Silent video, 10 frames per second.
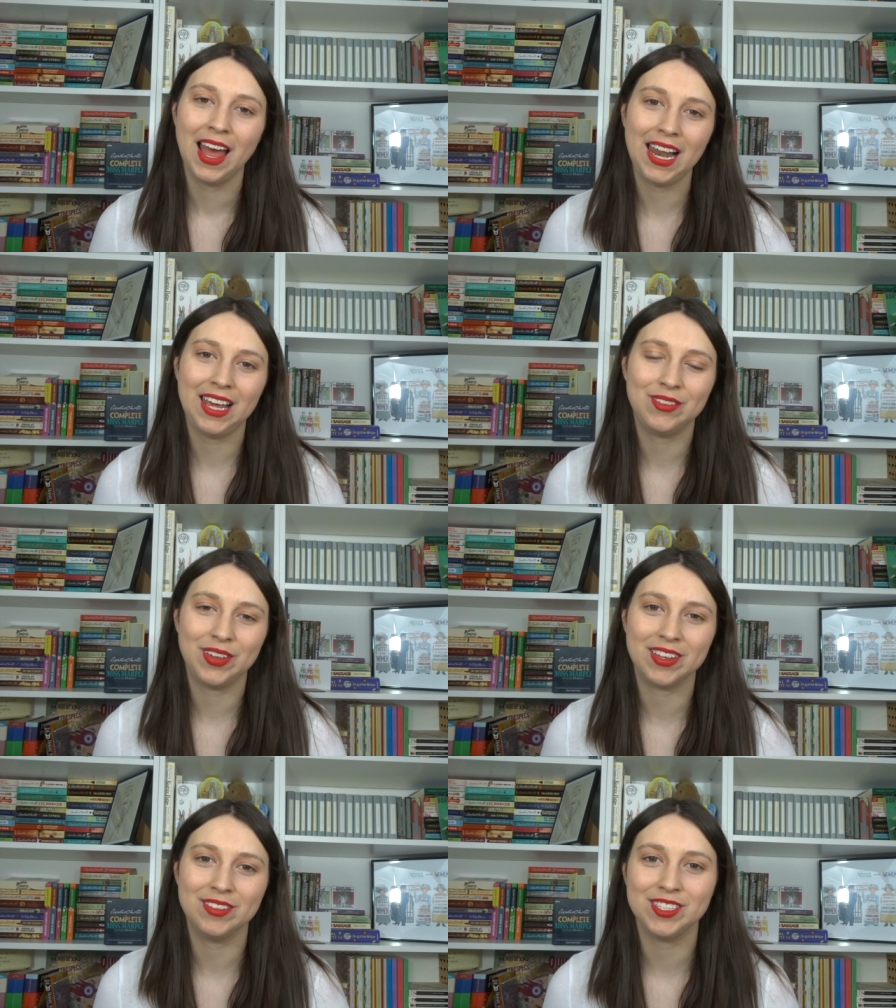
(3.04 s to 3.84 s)
Hello,
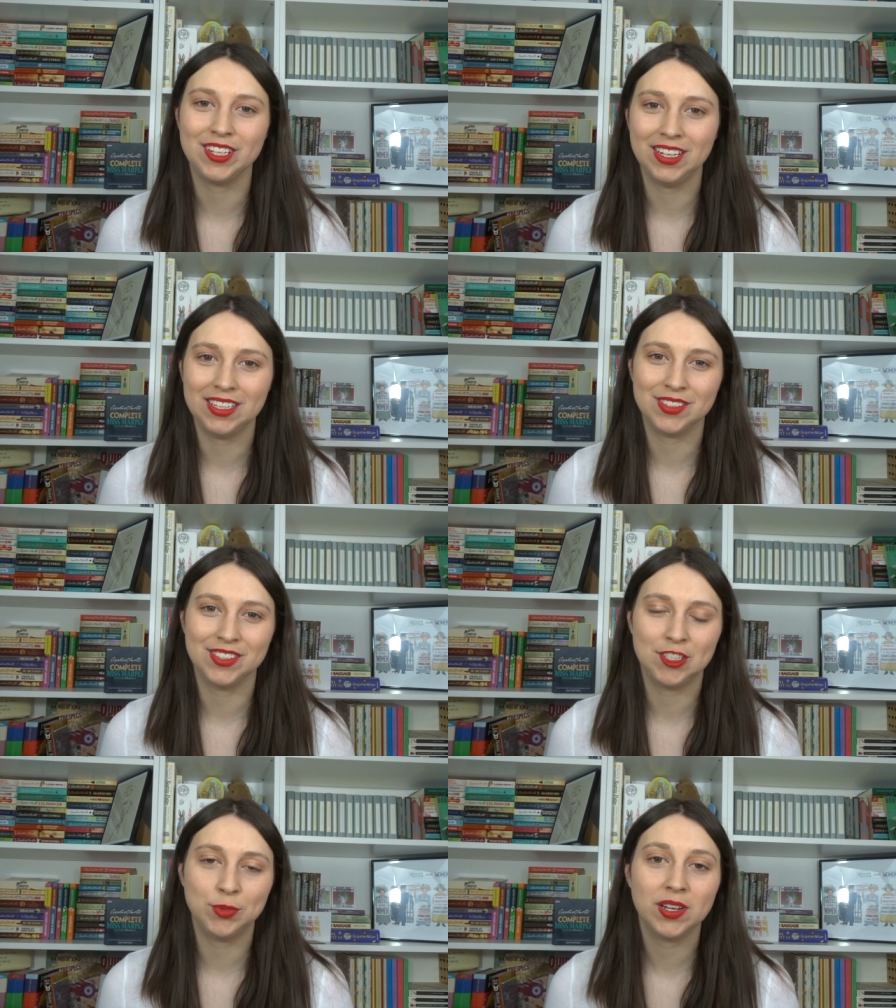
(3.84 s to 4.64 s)
welcome to Lil's
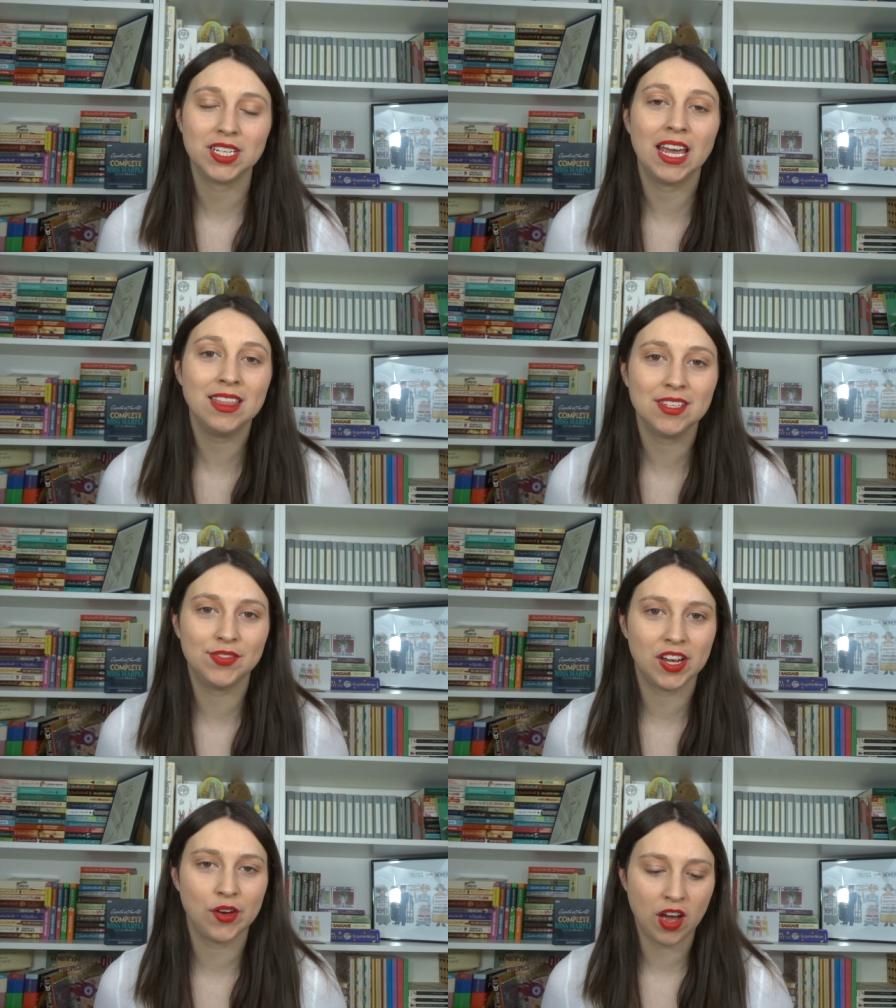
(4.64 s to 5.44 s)
Vintage World. In this
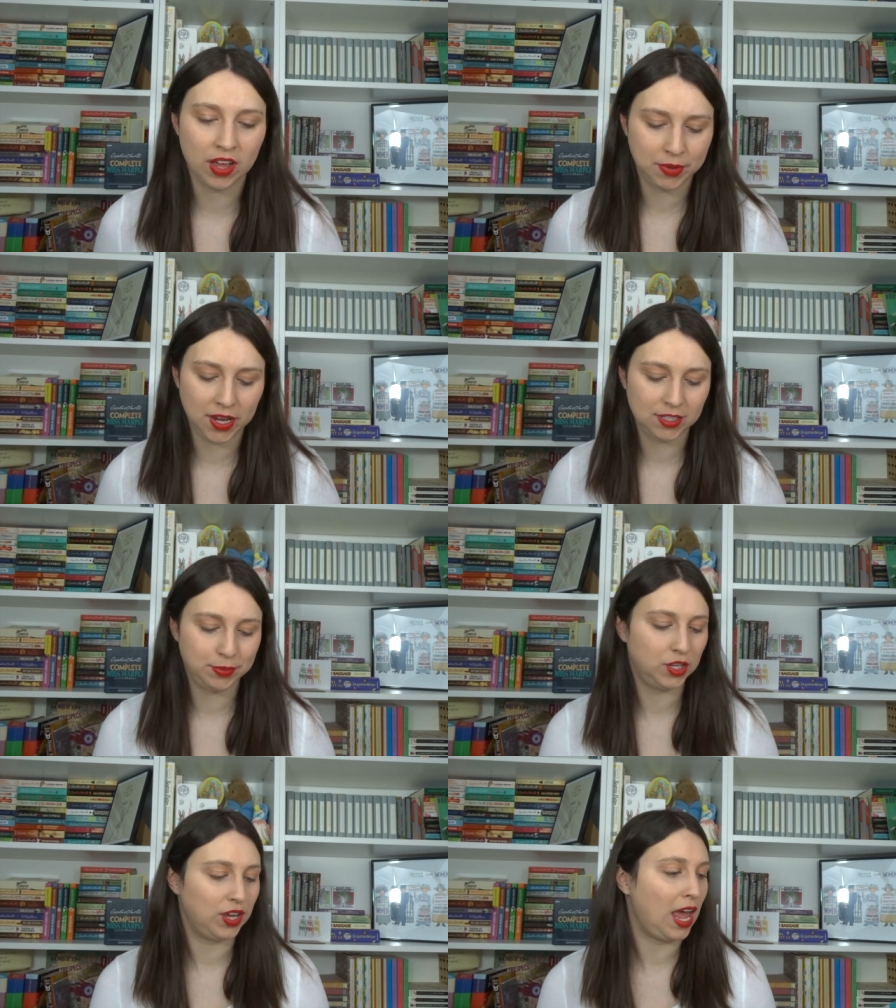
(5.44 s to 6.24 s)
video I'm going to
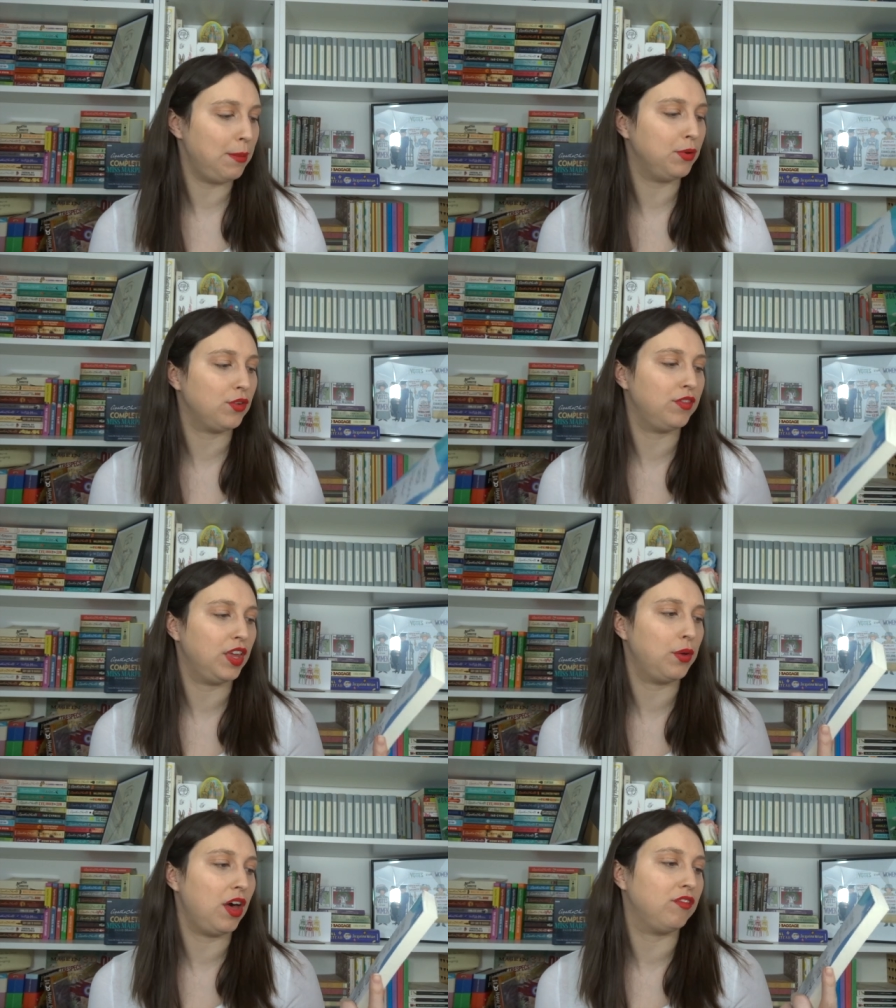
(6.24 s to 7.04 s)
be doing a book
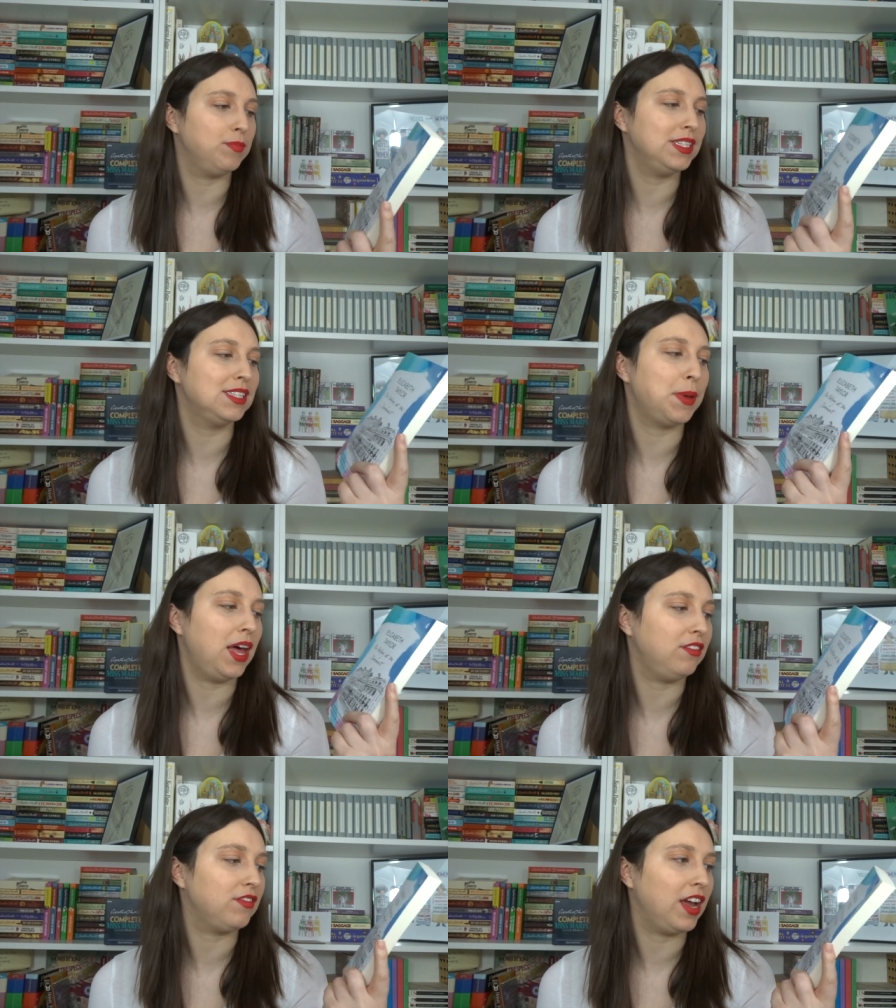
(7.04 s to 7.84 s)
review of Mrs
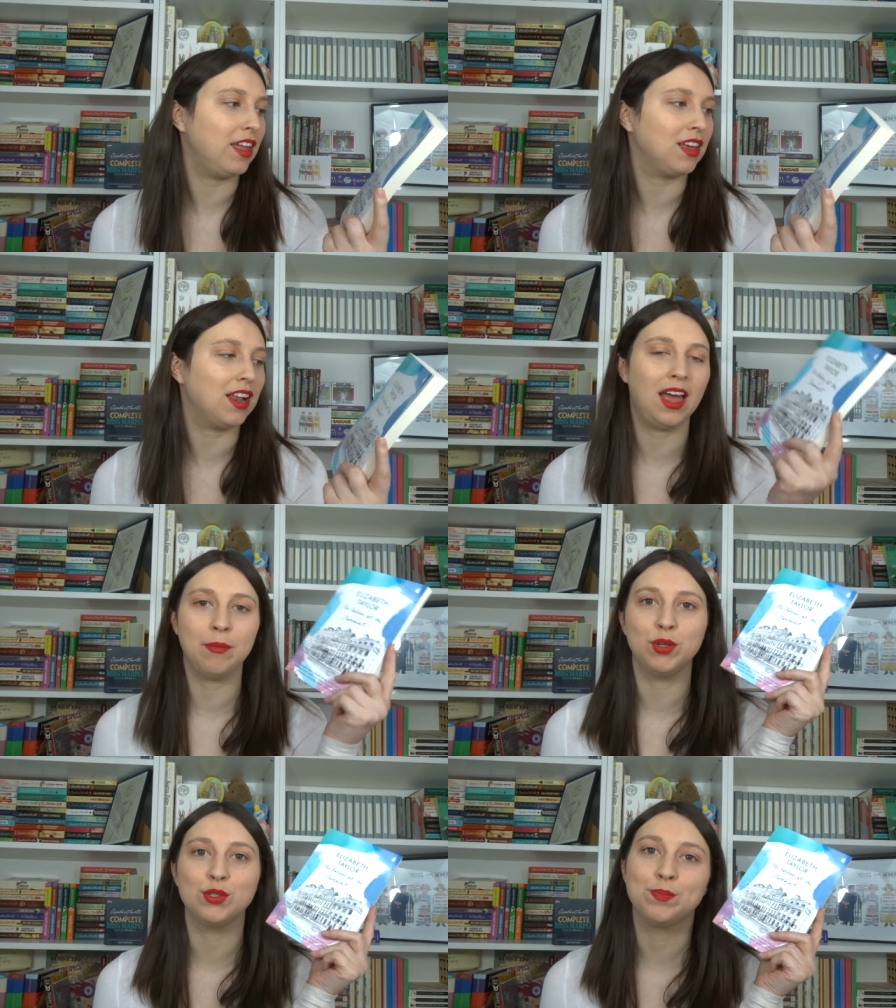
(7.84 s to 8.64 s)
Palfrey at the
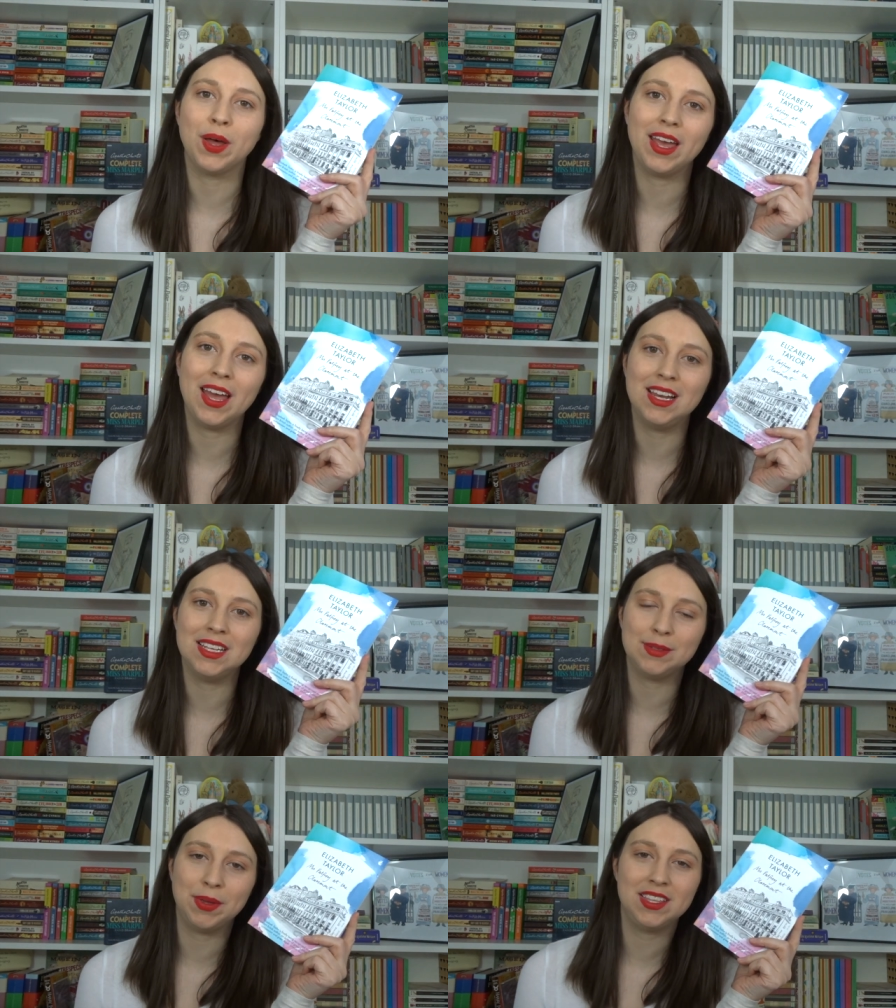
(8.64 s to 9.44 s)
Claremont by
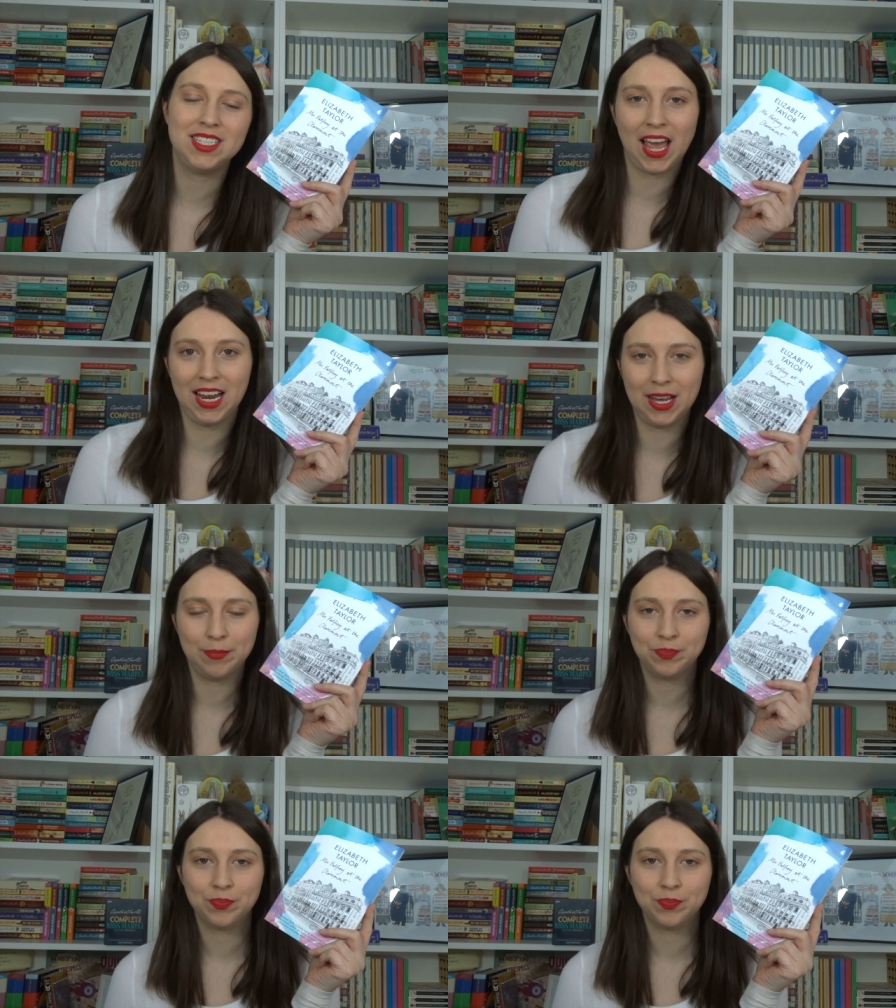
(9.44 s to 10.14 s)
Elizabeth Taylor.